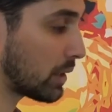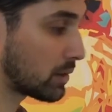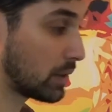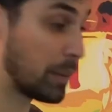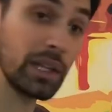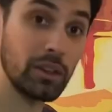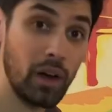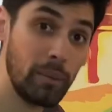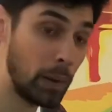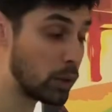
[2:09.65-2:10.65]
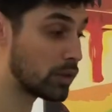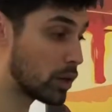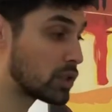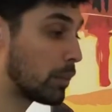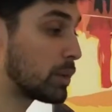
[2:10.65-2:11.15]
Then we can divide both of those
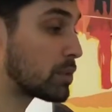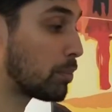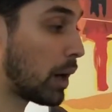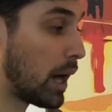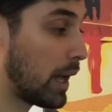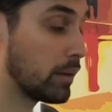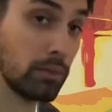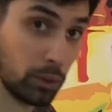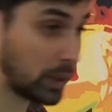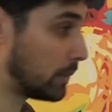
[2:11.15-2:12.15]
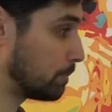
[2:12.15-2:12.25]
numbers by 3,